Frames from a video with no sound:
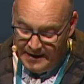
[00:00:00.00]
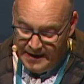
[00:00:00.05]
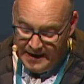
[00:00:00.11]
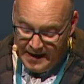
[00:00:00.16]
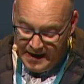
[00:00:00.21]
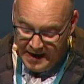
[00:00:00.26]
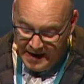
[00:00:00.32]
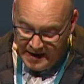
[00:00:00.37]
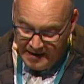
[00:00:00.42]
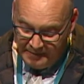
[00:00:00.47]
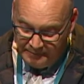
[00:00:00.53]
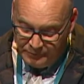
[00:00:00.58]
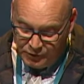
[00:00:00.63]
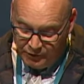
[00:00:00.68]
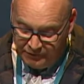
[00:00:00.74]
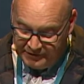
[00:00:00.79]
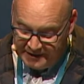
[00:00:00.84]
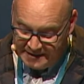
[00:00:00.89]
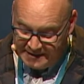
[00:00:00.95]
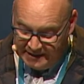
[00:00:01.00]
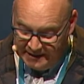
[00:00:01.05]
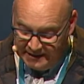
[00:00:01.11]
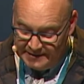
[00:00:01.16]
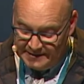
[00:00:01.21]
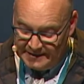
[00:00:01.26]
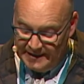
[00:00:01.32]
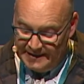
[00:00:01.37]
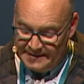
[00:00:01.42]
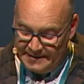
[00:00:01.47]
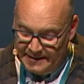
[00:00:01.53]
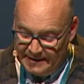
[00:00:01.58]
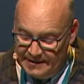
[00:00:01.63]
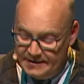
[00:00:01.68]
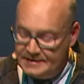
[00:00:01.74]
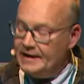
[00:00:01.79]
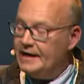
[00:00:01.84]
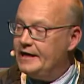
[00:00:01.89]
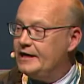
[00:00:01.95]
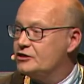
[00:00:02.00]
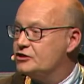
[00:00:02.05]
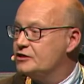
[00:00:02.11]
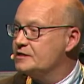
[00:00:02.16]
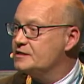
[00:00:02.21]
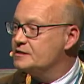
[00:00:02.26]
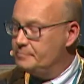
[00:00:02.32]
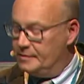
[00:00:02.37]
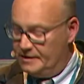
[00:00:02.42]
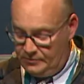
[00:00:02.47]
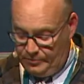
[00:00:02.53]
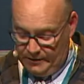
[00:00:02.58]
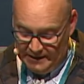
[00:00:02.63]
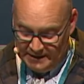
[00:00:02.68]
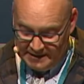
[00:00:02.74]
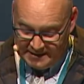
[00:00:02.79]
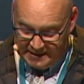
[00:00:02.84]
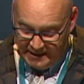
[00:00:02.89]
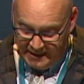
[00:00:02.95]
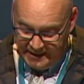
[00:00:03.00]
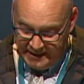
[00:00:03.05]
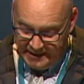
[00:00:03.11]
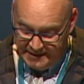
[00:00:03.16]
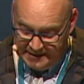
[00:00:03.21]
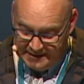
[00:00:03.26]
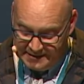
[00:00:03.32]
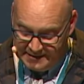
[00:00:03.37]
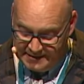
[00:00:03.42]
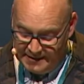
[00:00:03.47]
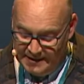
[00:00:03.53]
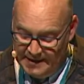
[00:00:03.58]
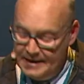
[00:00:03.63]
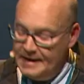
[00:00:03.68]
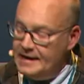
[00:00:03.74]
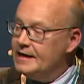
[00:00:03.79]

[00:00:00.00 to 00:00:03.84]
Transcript: To facilitate interactions between science,